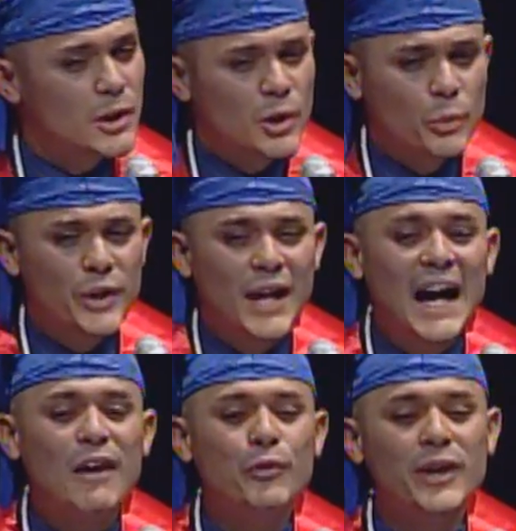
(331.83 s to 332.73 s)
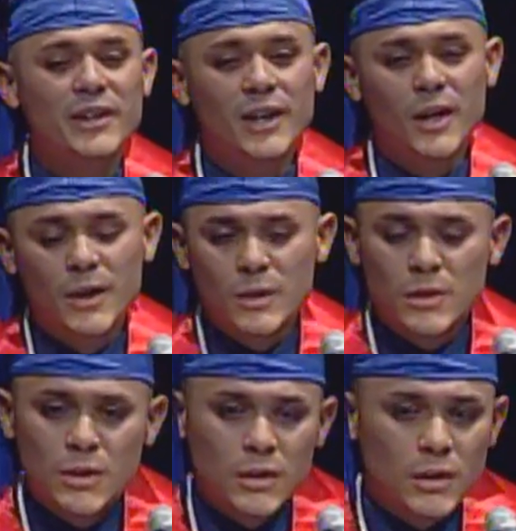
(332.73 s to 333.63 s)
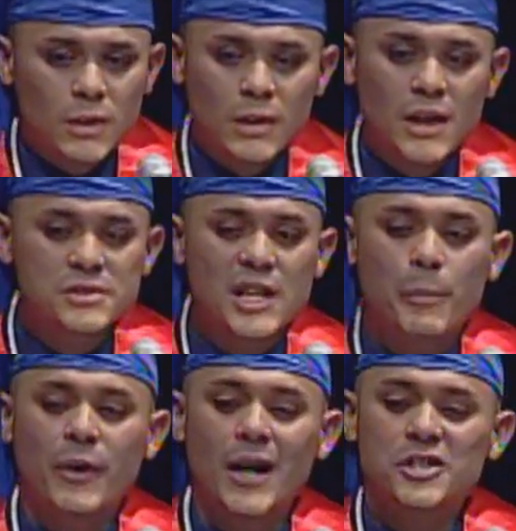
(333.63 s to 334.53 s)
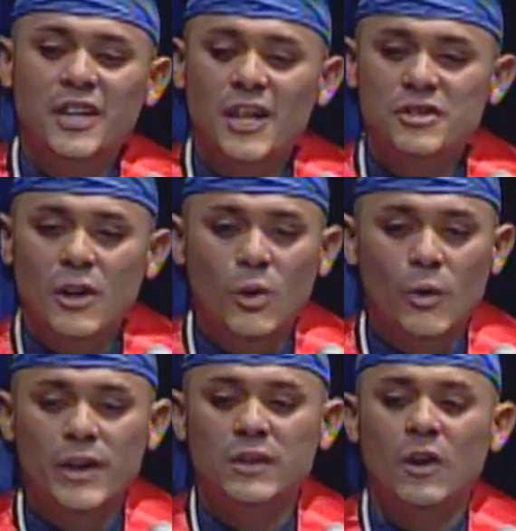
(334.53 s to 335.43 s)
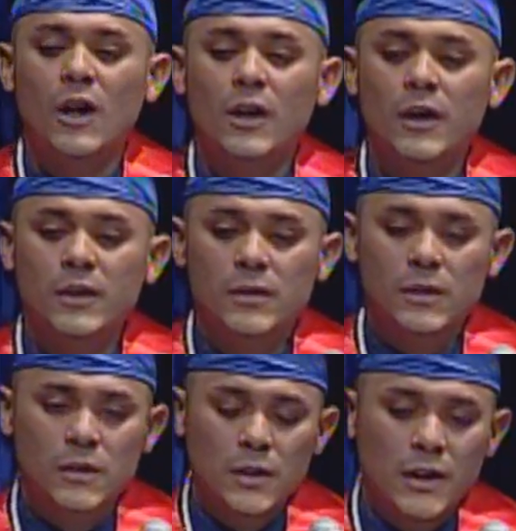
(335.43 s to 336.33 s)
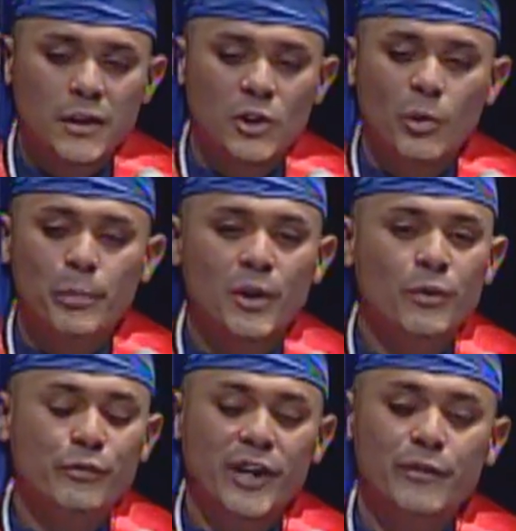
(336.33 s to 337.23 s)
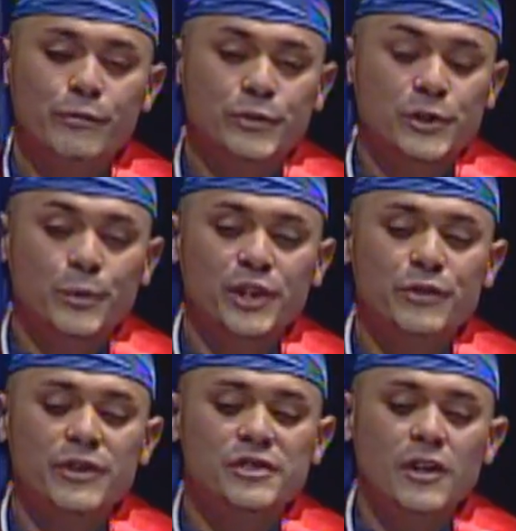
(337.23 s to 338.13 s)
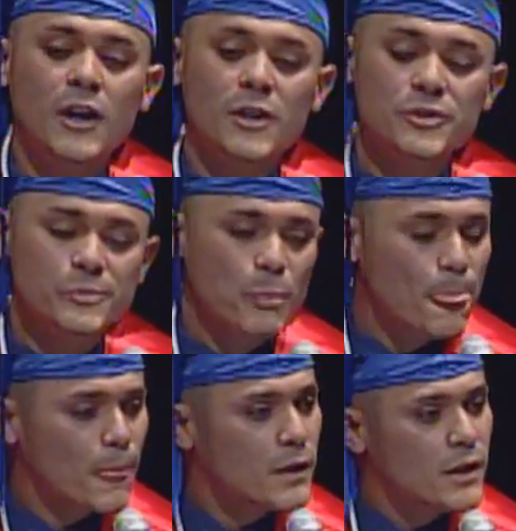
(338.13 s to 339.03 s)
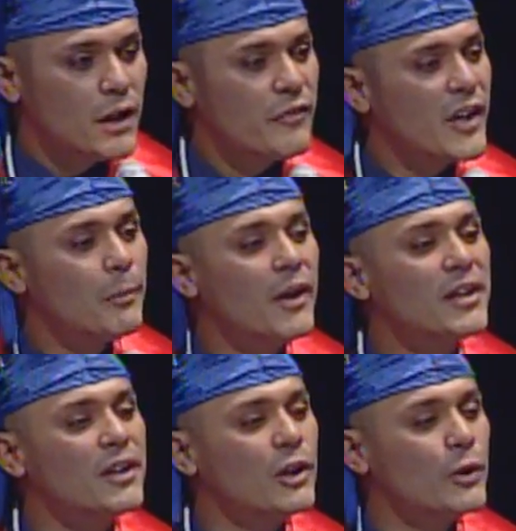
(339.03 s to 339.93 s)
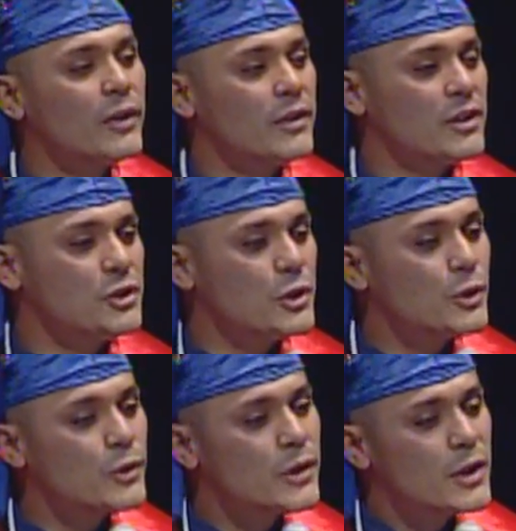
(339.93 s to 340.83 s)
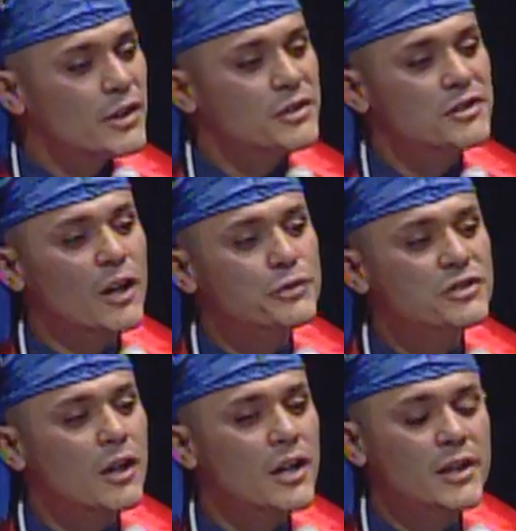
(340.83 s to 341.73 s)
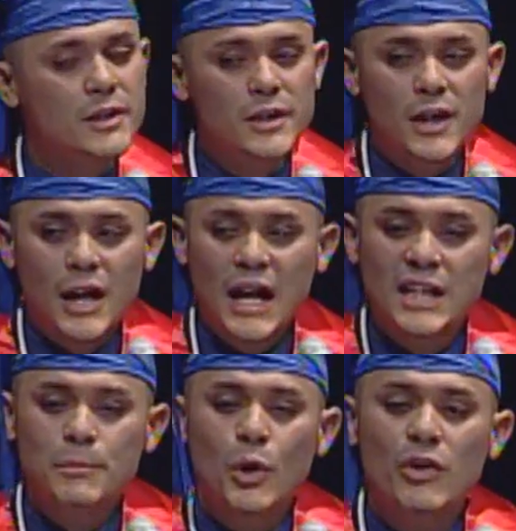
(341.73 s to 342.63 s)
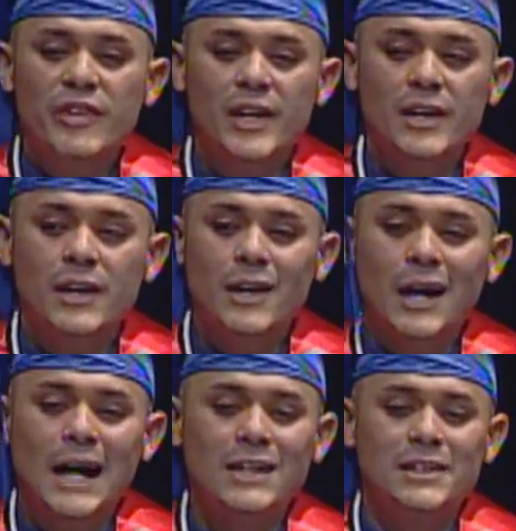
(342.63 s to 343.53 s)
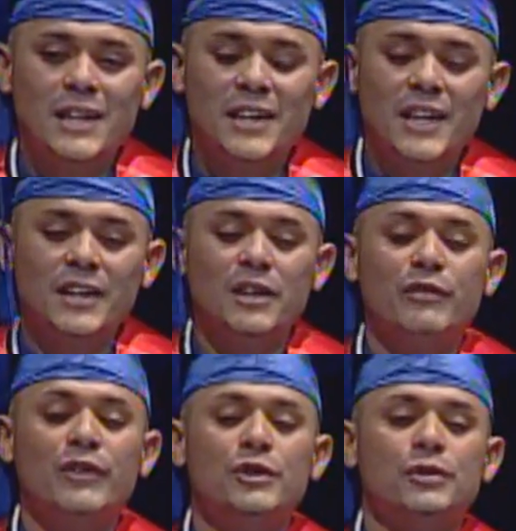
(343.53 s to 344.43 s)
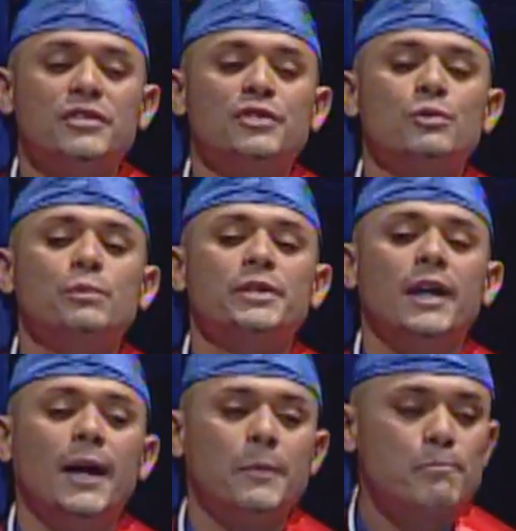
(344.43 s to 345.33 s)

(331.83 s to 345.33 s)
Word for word: We are halfway there. Let us not put our education on hold any longer. And don't be afraid to reach for the stars. If anybody can do it, it's you, the self-starting, highly motivated, highly dedicated individuals in this room today.